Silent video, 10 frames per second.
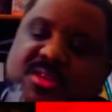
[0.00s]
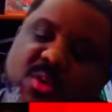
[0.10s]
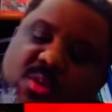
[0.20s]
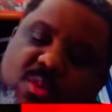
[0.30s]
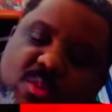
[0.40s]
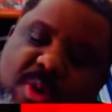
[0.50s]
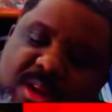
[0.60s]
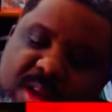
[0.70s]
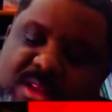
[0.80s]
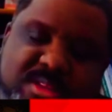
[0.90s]
So
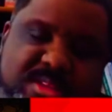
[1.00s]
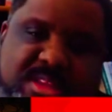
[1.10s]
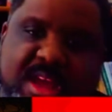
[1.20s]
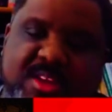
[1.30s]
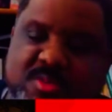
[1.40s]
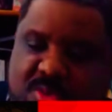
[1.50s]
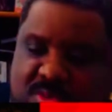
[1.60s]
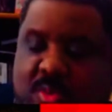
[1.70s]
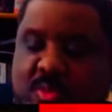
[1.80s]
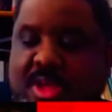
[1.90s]
by not listening to the
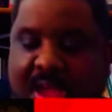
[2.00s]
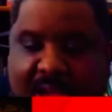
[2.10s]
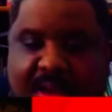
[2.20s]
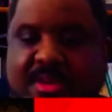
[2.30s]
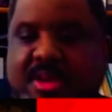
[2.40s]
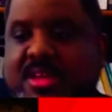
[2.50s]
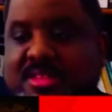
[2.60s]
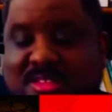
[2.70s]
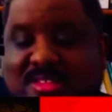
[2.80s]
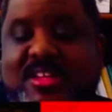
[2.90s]
experts, what we have
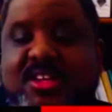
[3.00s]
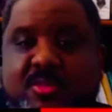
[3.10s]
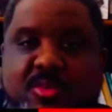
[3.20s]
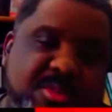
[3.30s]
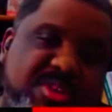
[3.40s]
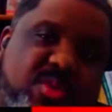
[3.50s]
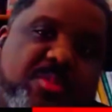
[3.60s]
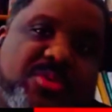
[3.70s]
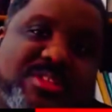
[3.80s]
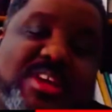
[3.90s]
is this deliberate
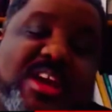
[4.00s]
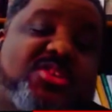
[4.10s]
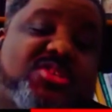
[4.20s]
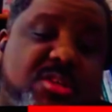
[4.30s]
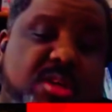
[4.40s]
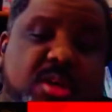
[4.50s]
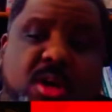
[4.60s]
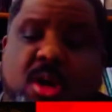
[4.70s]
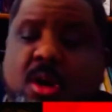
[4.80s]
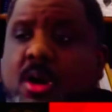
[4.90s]
misrepresentation
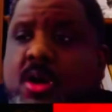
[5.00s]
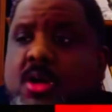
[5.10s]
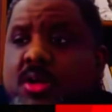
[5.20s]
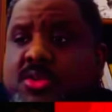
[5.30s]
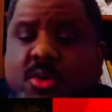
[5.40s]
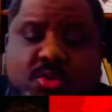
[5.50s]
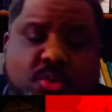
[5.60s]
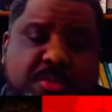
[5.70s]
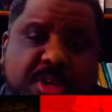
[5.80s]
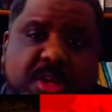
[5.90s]
on
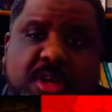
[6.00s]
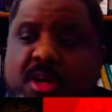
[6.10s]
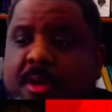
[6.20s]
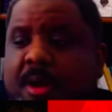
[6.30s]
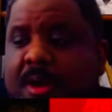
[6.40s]
social media.